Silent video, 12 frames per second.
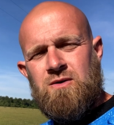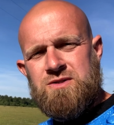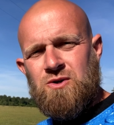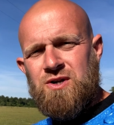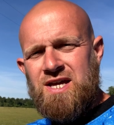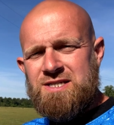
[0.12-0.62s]

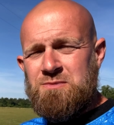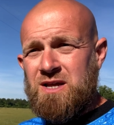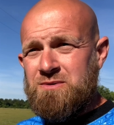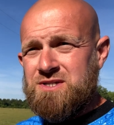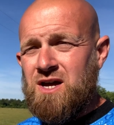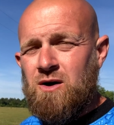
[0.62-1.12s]
What's going on, you guys? My
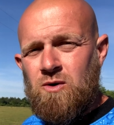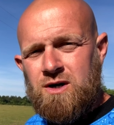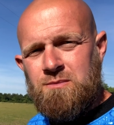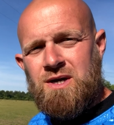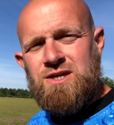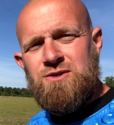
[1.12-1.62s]
name is Scott.
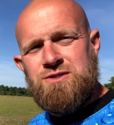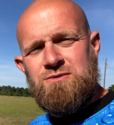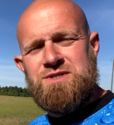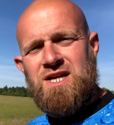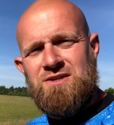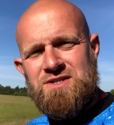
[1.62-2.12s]
Welcome to my
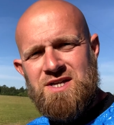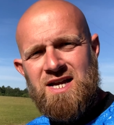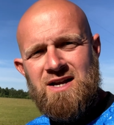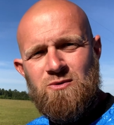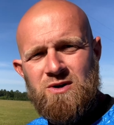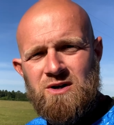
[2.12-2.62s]
YouTube channel.
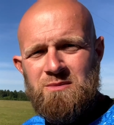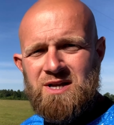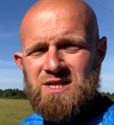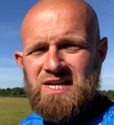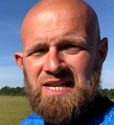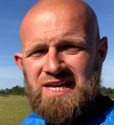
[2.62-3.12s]
Today we're going to be
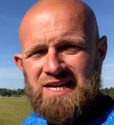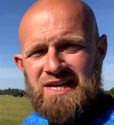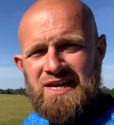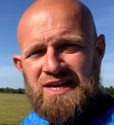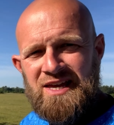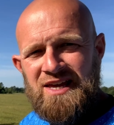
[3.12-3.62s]

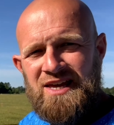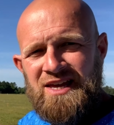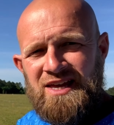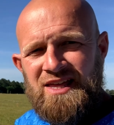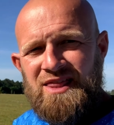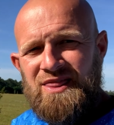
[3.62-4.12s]
cleaning
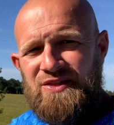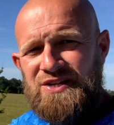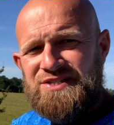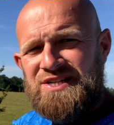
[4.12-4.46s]
this